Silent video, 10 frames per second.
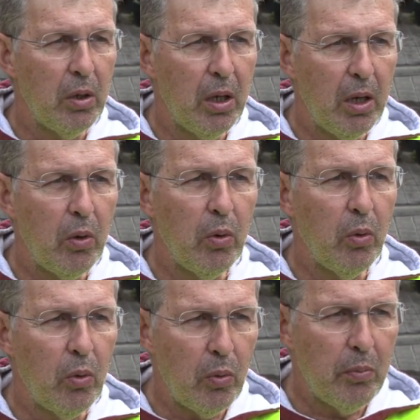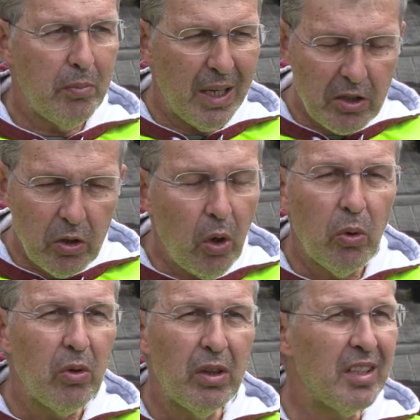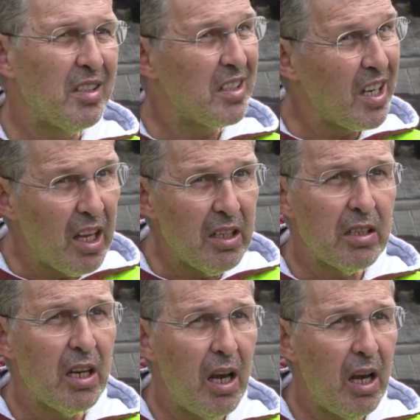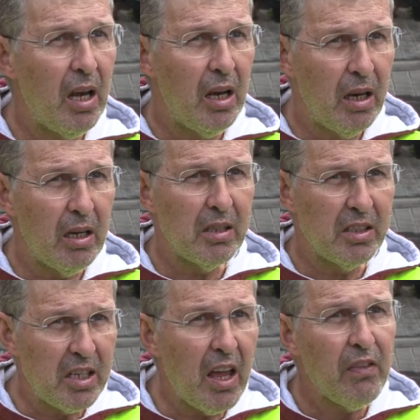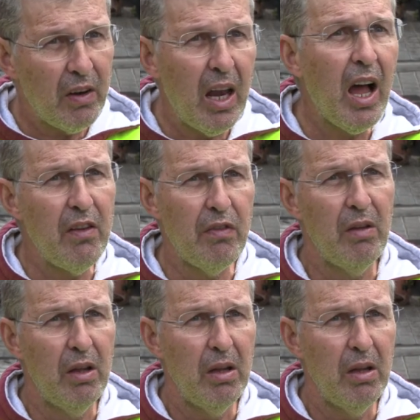uh, must know that science saves life.